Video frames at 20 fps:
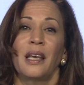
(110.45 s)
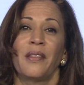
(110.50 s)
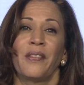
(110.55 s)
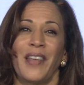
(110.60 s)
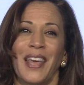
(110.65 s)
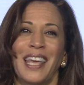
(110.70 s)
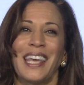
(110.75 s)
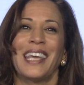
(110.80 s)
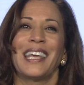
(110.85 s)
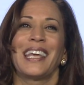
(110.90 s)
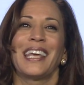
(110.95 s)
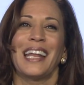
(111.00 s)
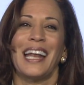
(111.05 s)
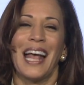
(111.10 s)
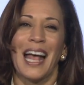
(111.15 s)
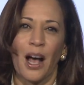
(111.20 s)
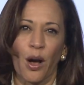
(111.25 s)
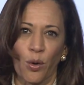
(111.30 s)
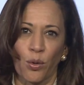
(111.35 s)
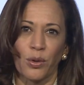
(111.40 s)
they can get
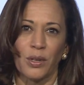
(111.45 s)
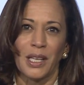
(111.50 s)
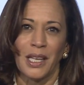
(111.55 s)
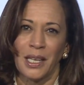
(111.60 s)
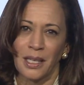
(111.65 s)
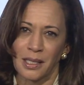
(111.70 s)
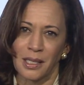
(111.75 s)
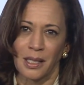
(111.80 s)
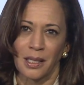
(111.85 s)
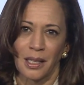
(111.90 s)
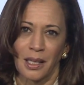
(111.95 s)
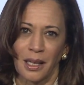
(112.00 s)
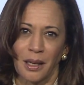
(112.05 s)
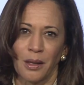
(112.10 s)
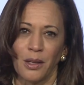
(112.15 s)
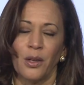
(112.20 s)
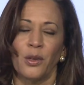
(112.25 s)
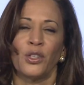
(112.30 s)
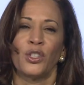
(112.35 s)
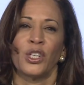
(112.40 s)
out easily
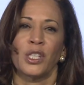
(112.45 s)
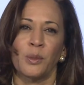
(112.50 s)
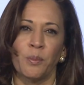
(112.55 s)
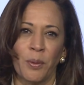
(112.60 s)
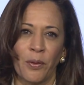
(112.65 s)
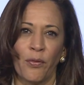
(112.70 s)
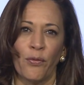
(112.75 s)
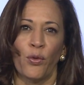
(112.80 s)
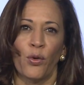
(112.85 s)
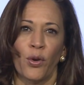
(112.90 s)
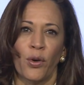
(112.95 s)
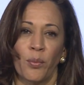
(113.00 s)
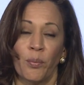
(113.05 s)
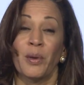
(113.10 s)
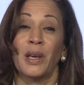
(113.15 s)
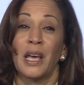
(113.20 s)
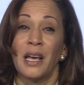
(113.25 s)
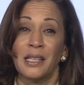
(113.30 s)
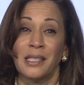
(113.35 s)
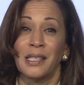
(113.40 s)

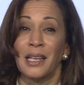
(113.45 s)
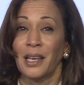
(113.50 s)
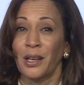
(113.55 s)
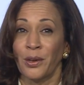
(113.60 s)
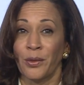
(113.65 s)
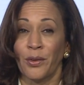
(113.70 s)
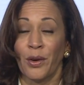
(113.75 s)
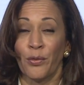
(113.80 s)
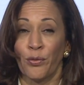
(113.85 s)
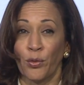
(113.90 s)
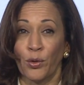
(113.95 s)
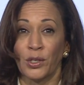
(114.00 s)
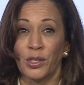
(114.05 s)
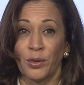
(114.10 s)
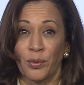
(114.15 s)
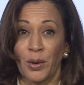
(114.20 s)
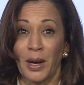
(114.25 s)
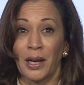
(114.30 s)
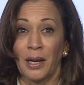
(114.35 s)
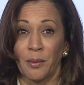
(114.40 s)
because they can afford to
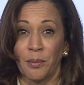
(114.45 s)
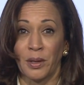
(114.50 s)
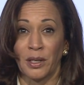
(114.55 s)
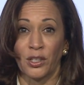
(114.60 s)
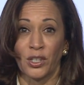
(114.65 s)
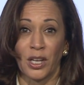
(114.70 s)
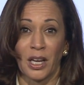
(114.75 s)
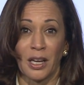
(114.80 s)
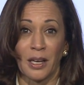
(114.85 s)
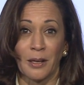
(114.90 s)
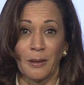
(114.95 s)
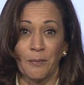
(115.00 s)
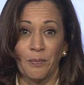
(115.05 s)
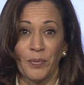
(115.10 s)
write a big check.